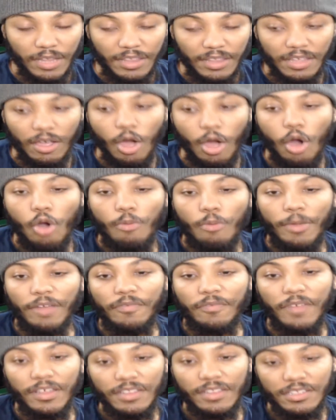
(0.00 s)
I think matter
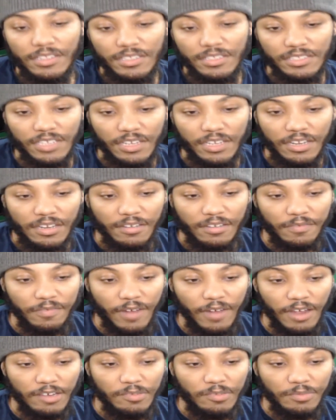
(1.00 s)
of fact I think they said it in the
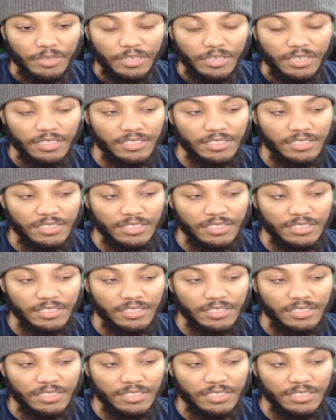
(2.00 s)
fight meeting.